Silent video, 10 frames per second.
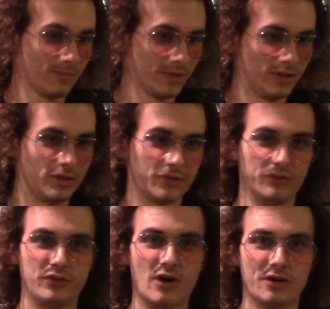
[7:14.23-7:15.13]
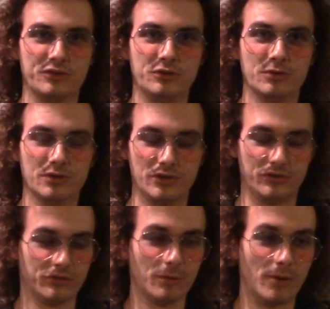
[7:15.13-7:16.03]
It doesn't talk to you, or at
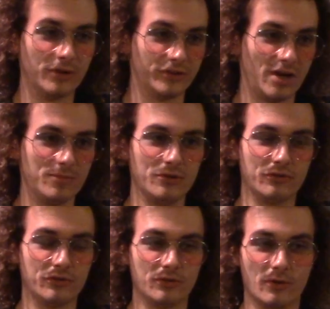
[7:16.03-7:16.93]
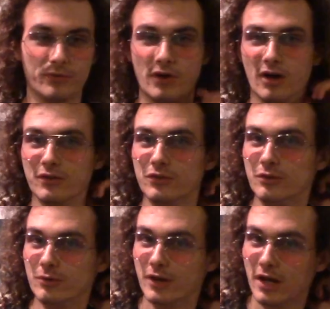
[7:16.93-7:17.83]
least the ones I'm used to don't talk to
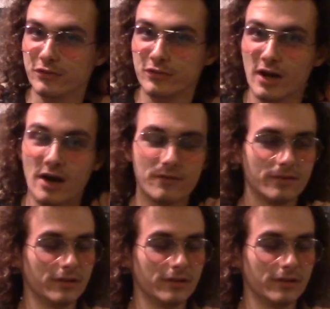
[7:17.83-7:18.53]
you, and that's that.